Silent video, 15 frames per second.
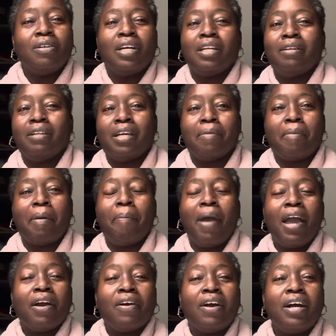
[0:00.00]
kind of like my
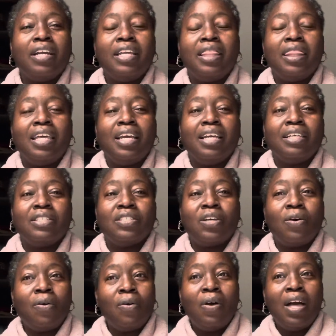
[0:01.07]
background and things.
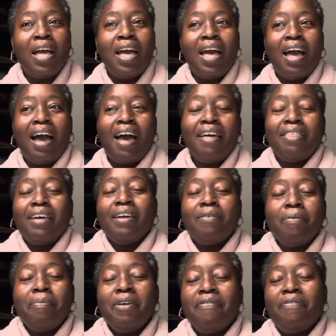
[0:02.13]
So I thought it
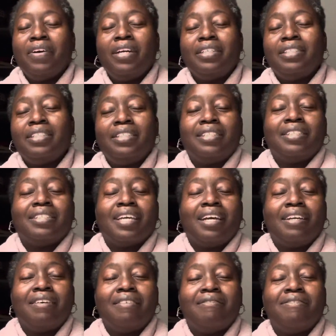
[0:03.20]
would be fun to just
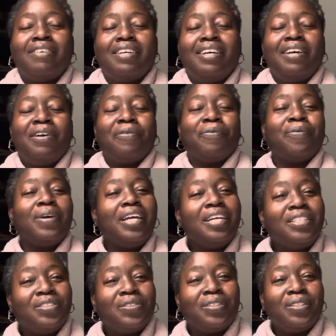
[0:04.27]
kind of
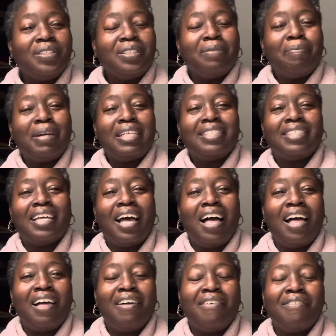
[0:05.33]
reintroduce
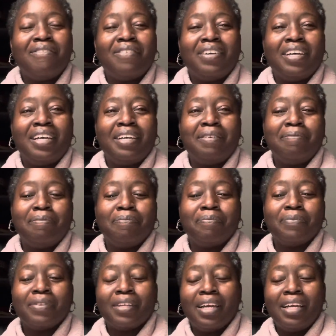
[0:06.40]
myself,
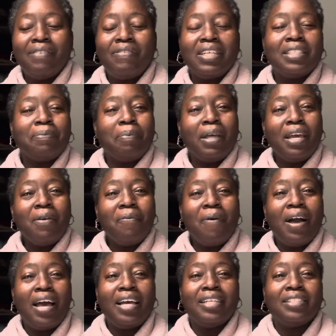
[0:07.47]
kind of explain
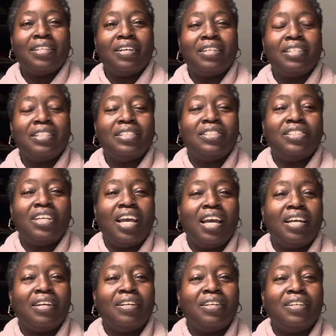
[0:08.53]
why I started this
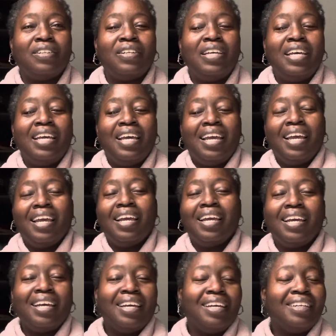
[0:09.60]
channel,
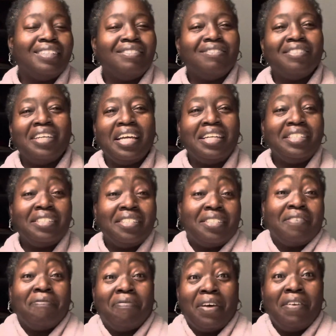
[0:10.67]
and get into
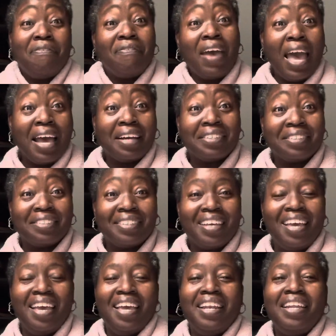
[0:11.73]
some fun facts.
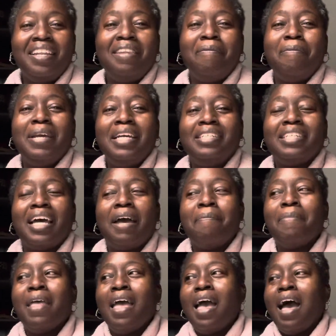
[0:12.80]
And in the
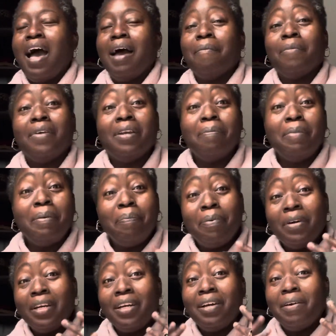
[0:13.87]
meantime, I'm going to be
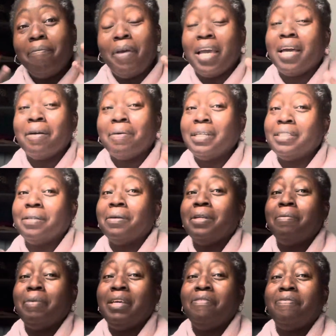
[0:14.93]
putting on makeup because I'm
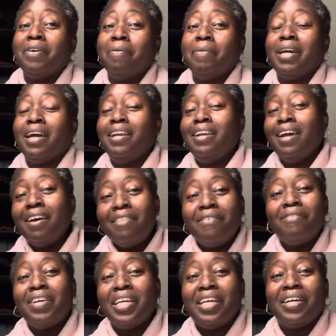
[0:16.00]
going to be filming
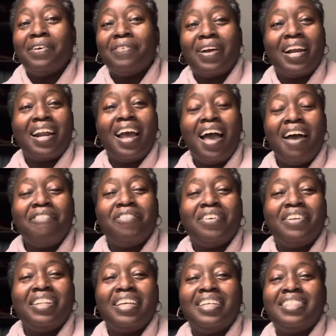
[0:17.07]
another video right
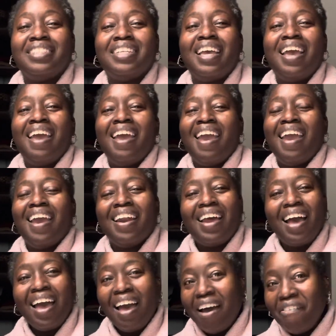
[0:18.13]
after this. And
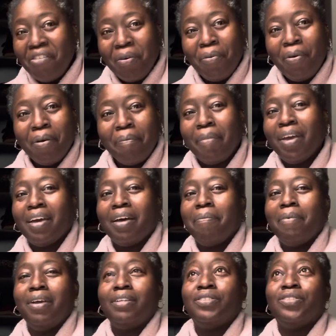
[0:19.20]
I haven't worn
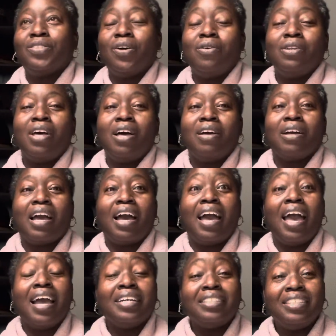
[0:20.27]
makeup in so long.
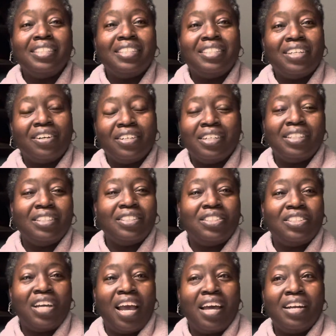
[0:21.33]
I actually started this
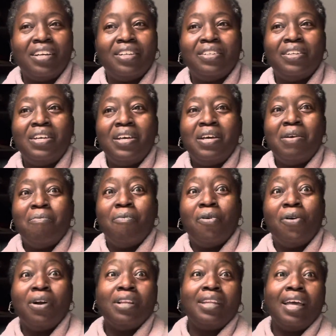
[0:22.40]
channel
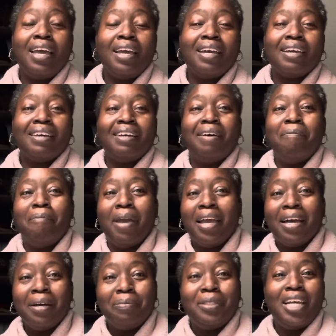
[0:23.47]
more like a
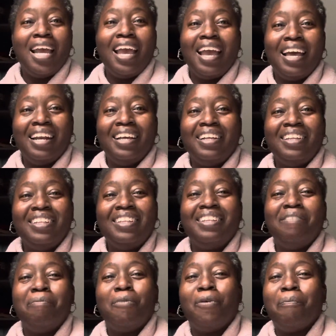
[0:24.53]
makeup channel,
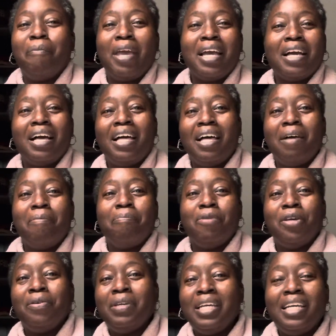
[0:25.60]
more makeup,
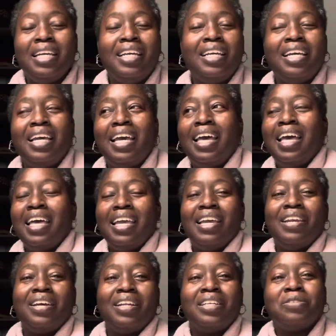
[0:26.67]
beauty.
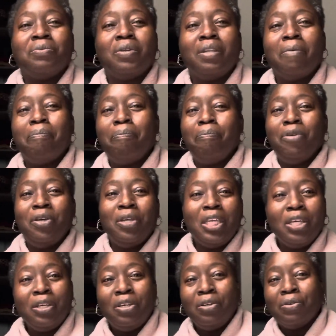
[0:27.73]
That's when the
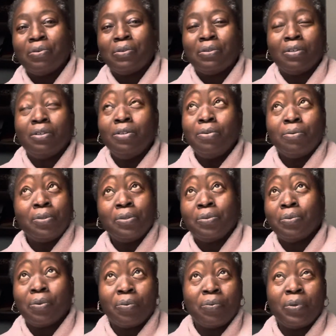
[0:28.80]
beauty
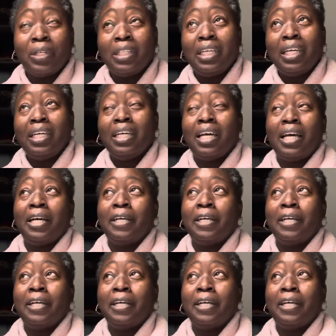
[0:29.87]
gurus were really